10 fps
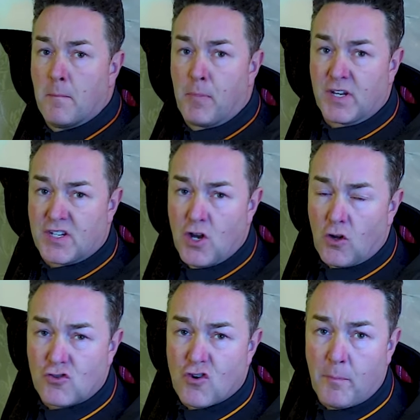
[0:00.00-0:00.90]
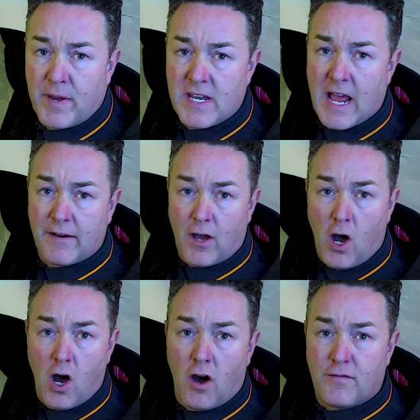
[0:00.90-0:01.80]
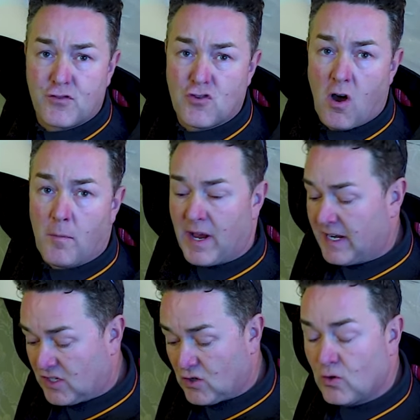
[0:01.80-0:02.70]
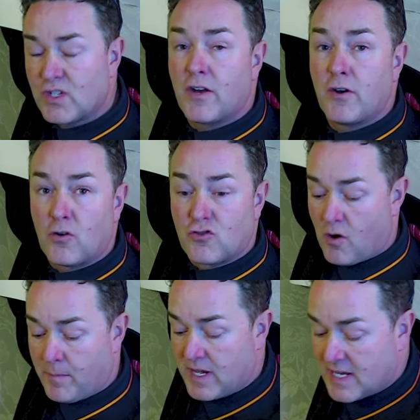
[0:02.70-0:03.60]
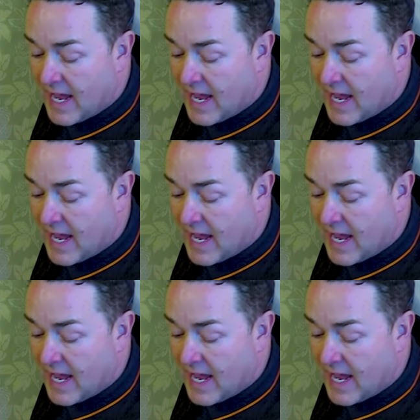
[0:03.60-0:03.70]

But it's not dropping down at half drop, and it's also not dropping